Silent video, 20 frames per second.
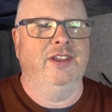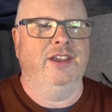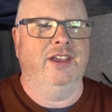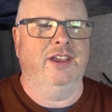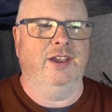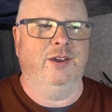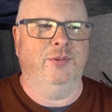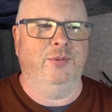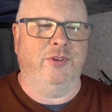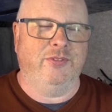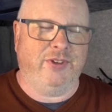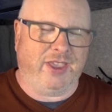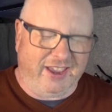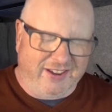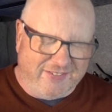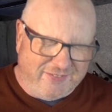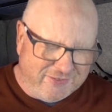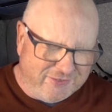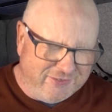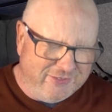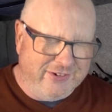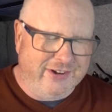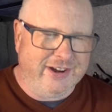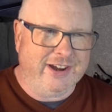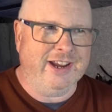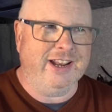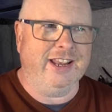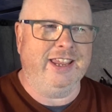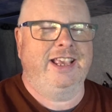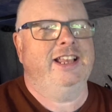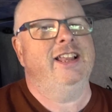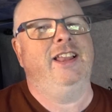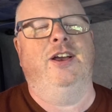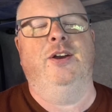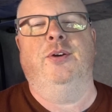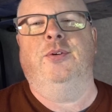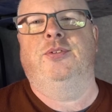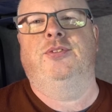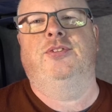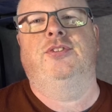We're getting really
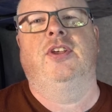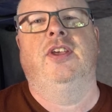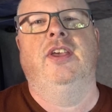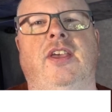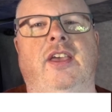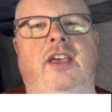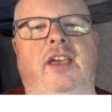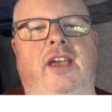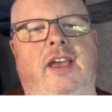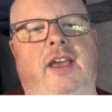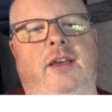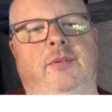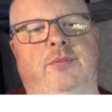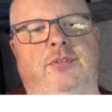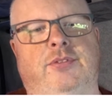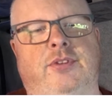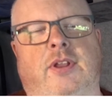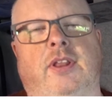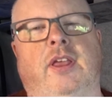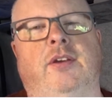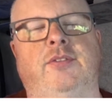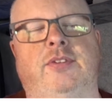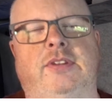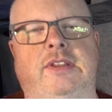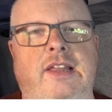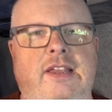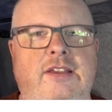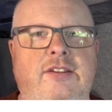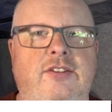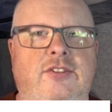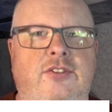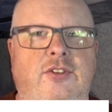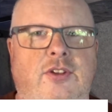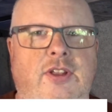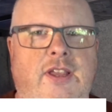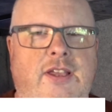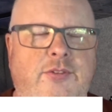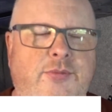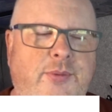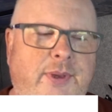close. So obviously, as you saw
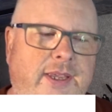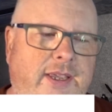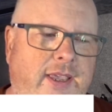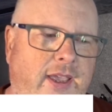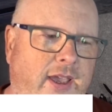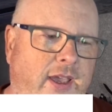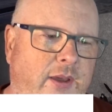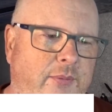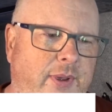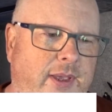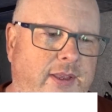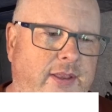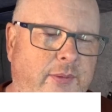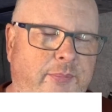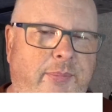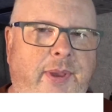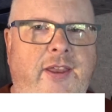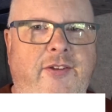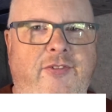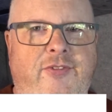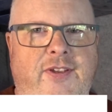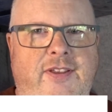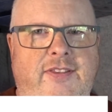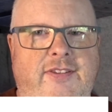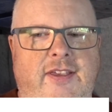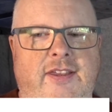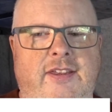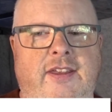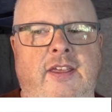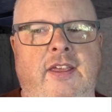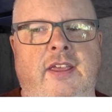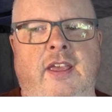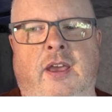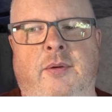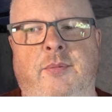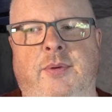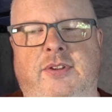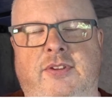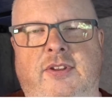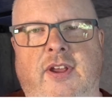last week, we had the bed fitted
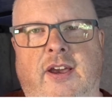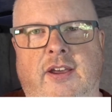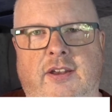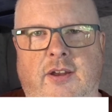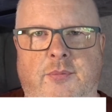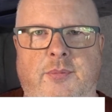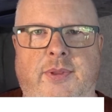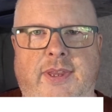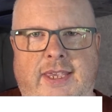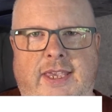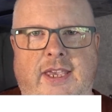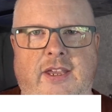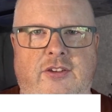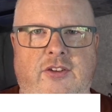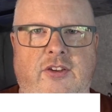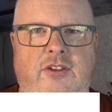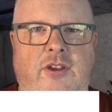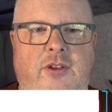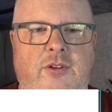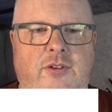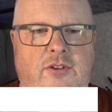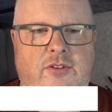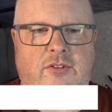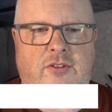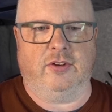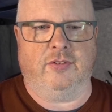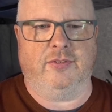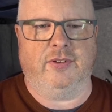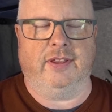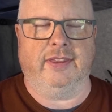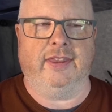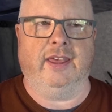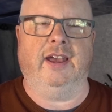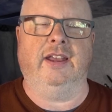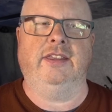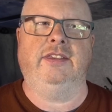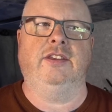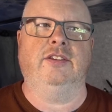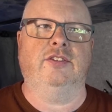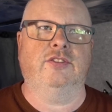and we started on with the kitchen units and stuff like that.
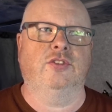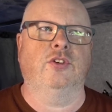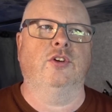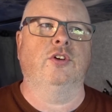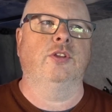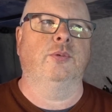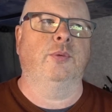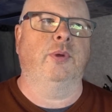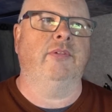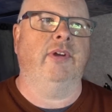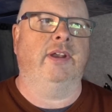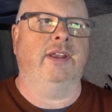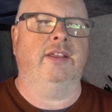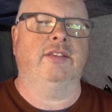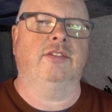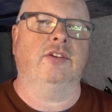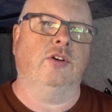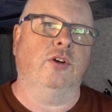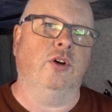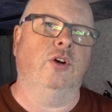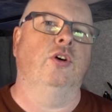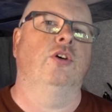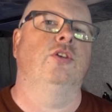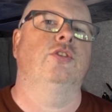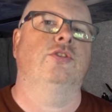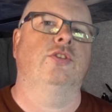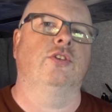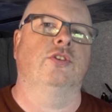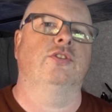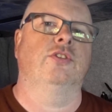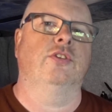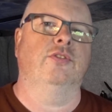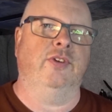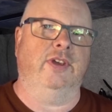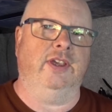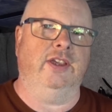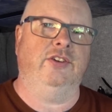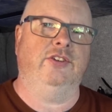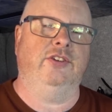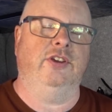And you saw that we ran into all sorts of
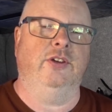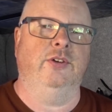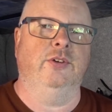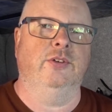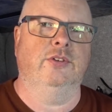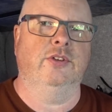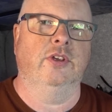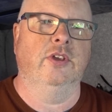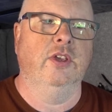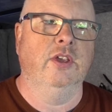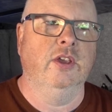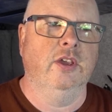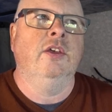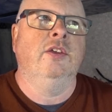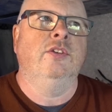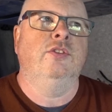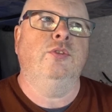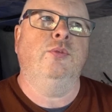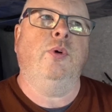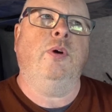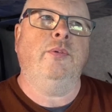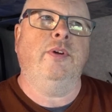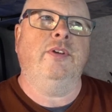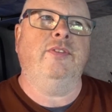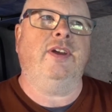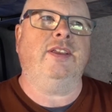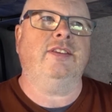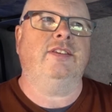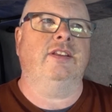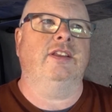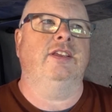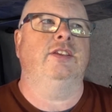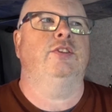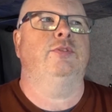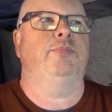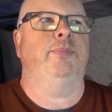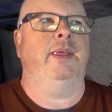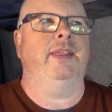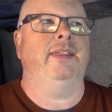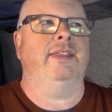issues. So what we've actually
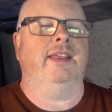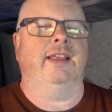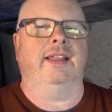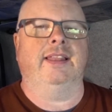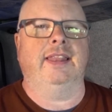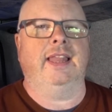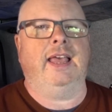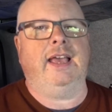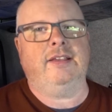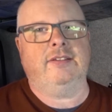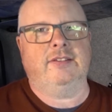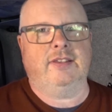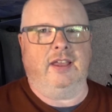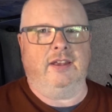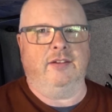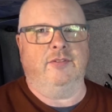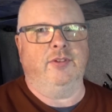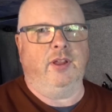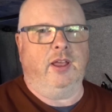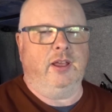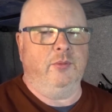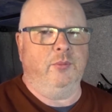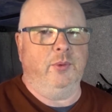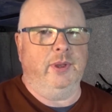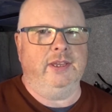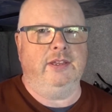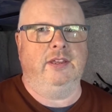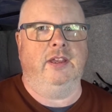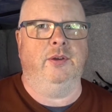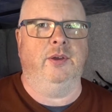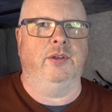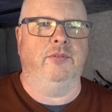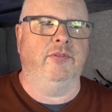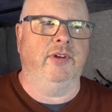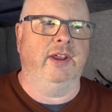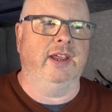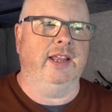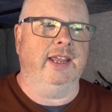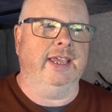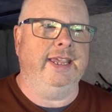spent the last kind of like week doing
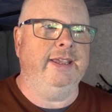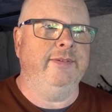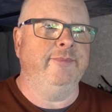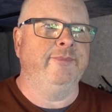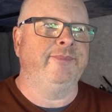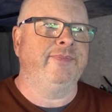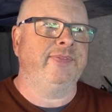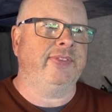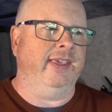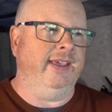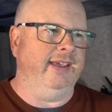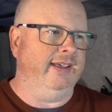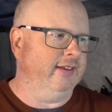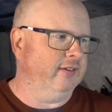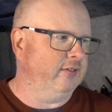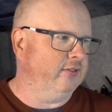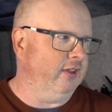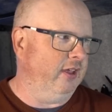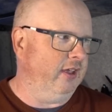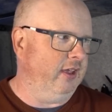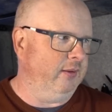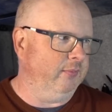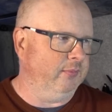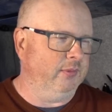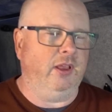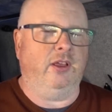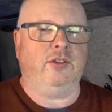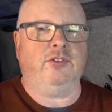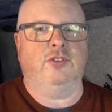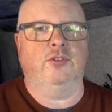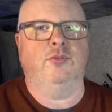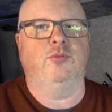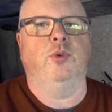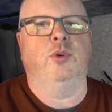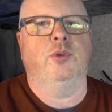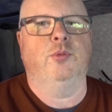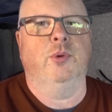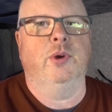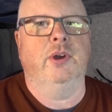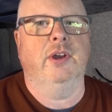really is lots of
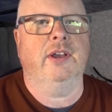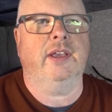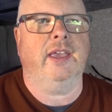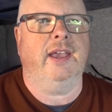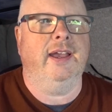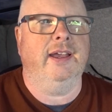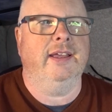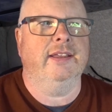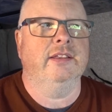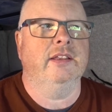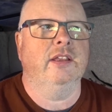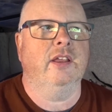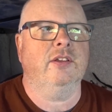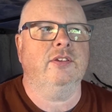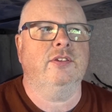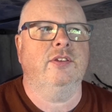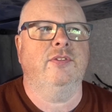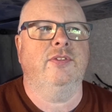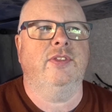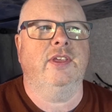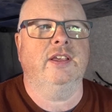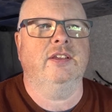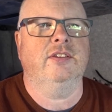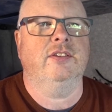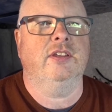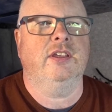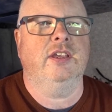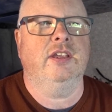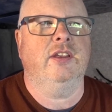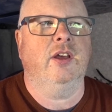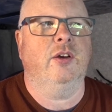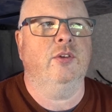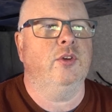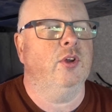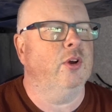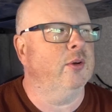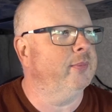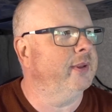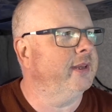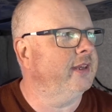woodwork and lots of things that you don't
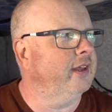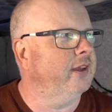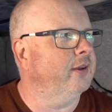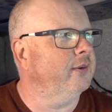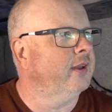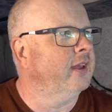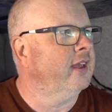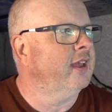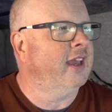normally do.